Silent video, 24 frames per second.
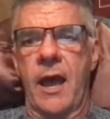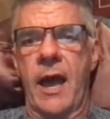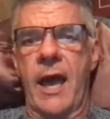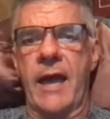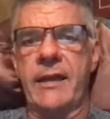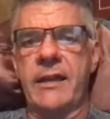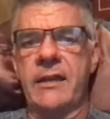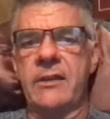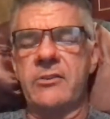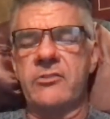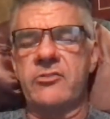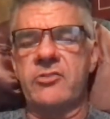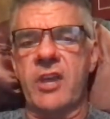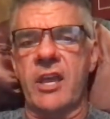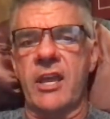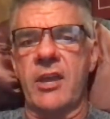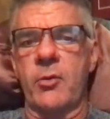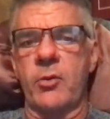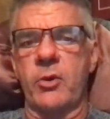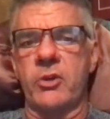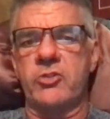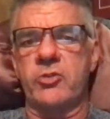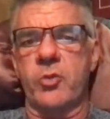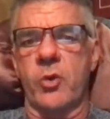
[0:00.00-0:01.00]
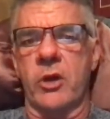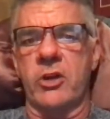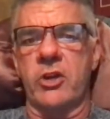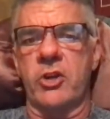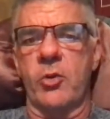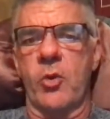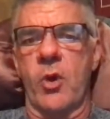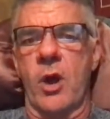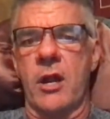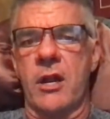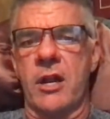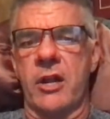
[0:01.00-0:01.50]
I didn't say which one you
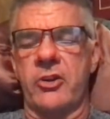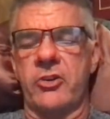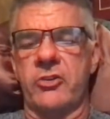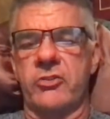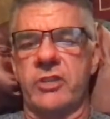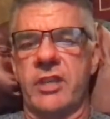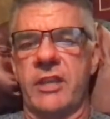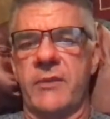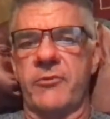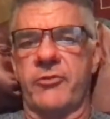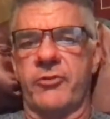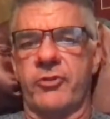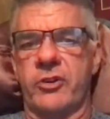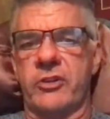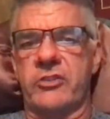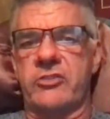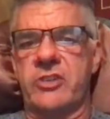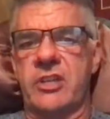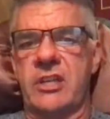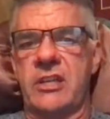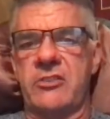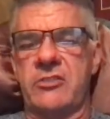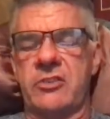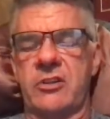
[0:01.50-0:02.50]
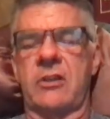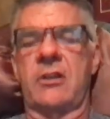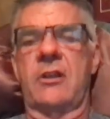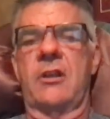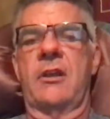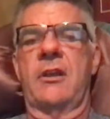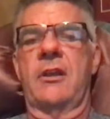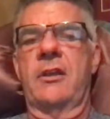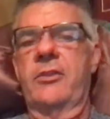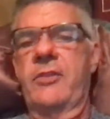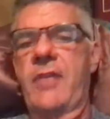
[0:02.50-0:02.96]
want on your team for a season.